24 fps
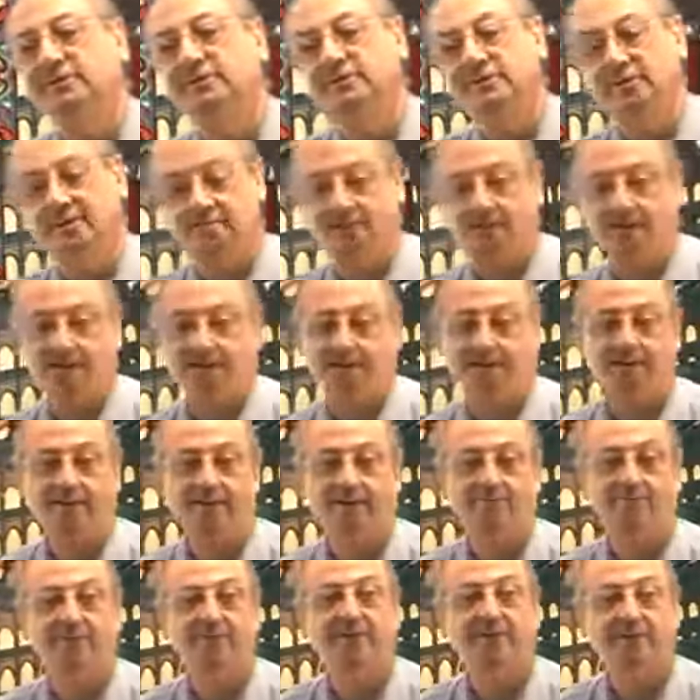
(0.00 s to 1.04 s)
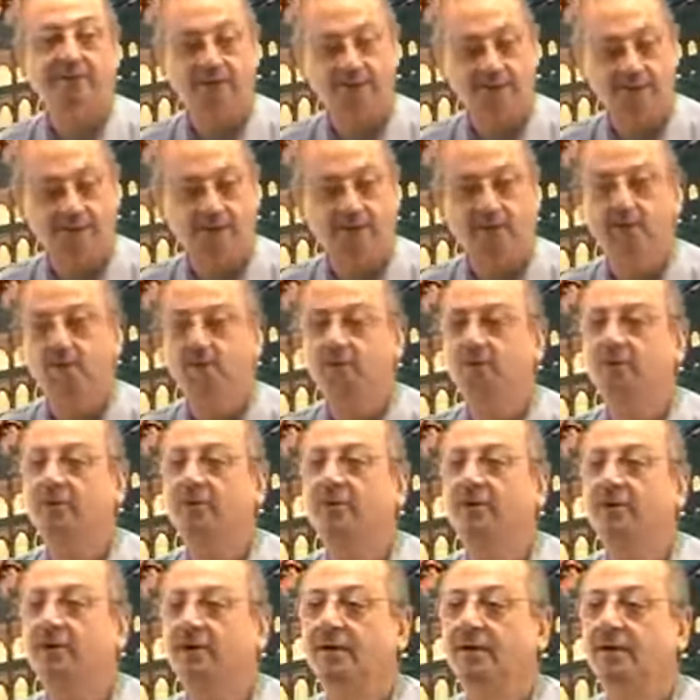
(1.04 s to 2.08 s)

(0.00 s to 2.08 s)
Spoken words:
dhamair with innahu,